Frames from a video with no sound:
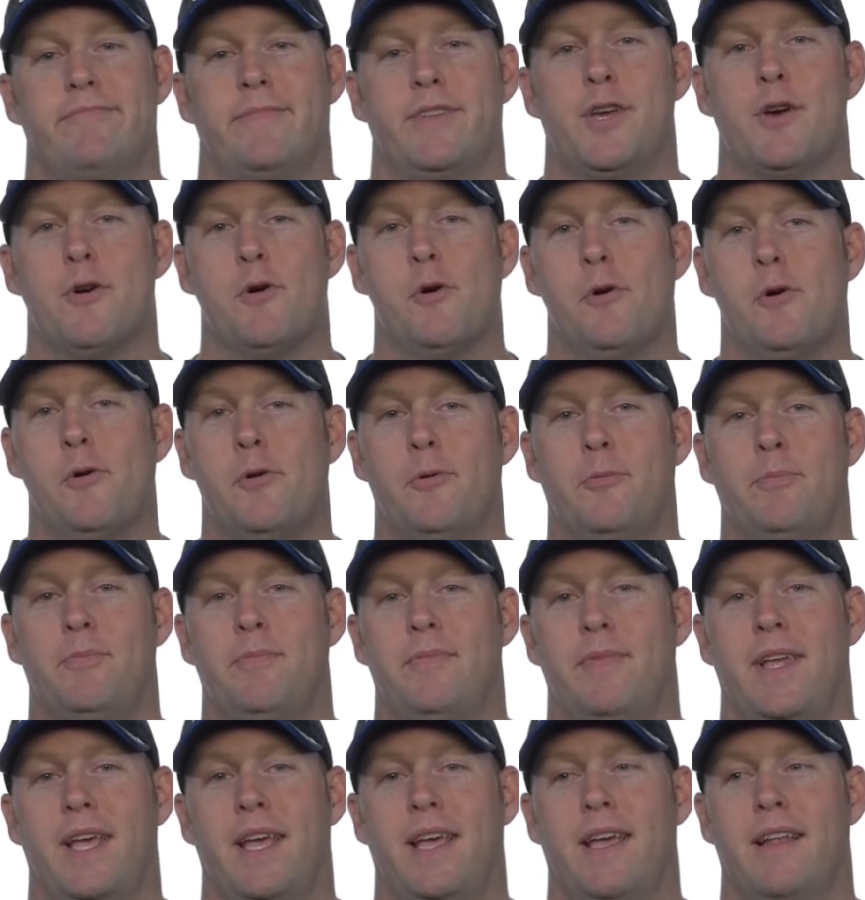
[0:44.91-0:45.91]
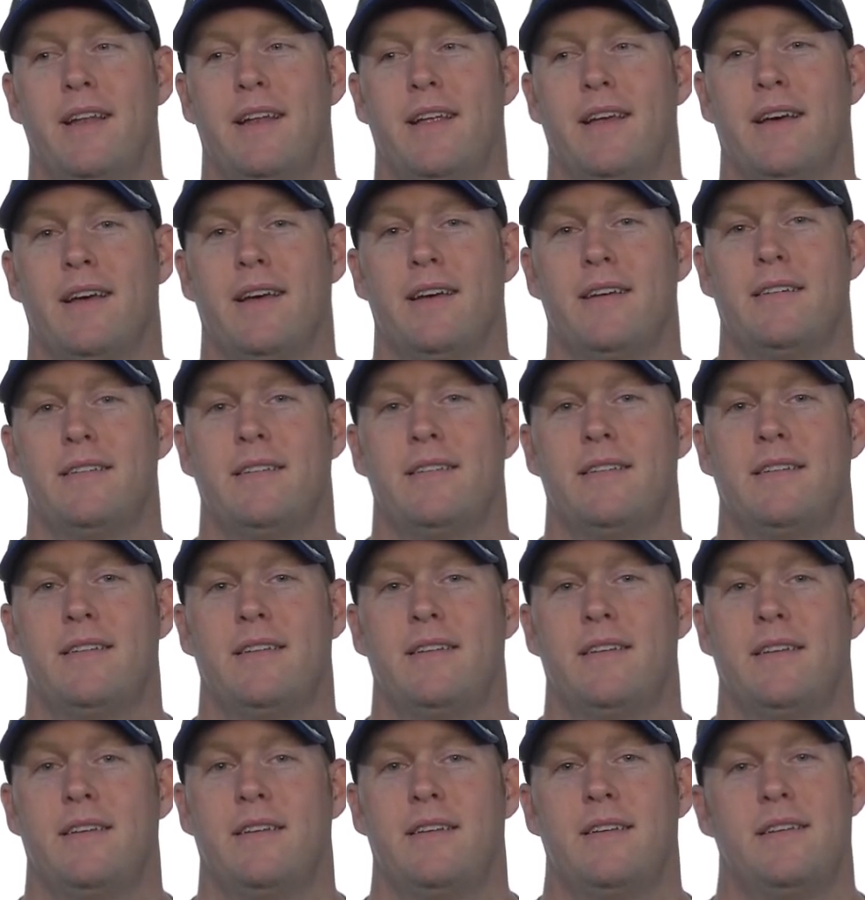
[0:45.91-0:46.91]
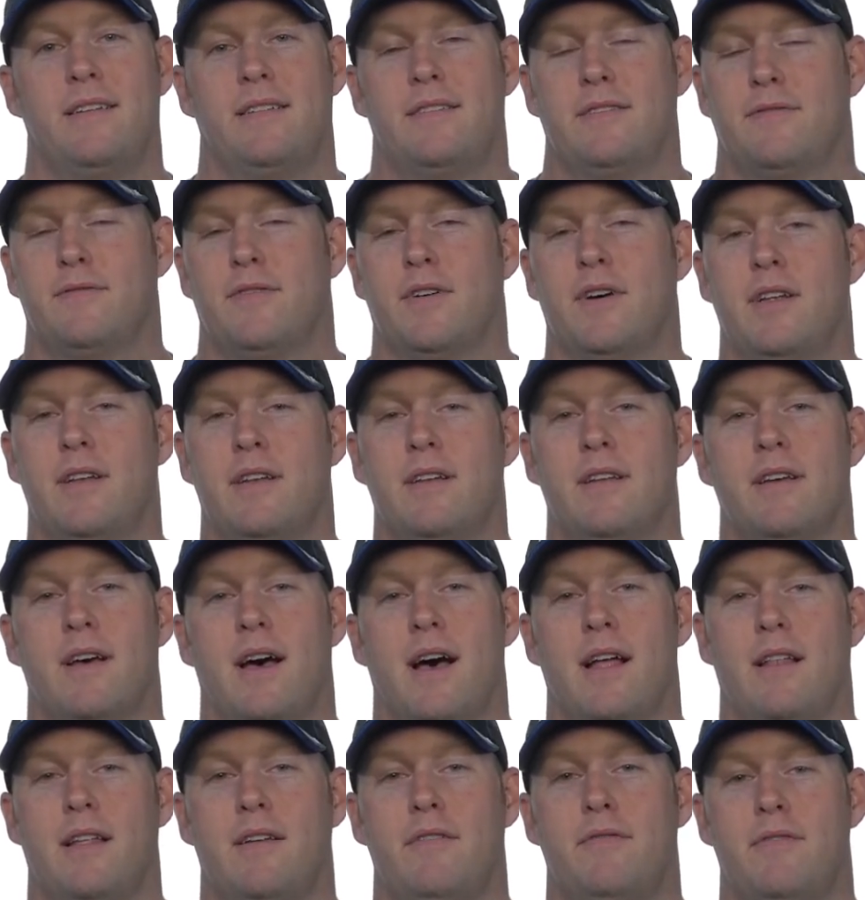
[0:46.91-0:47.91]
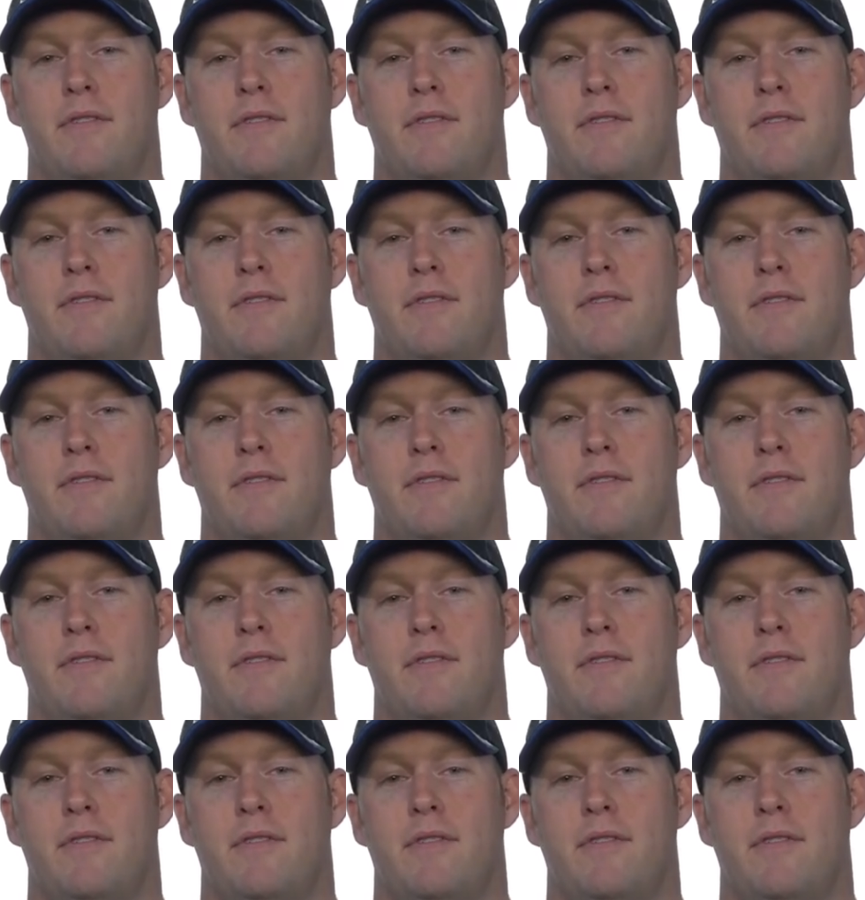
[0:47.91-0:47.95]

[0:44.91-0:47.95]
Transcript: go home and uh, it's fun. I live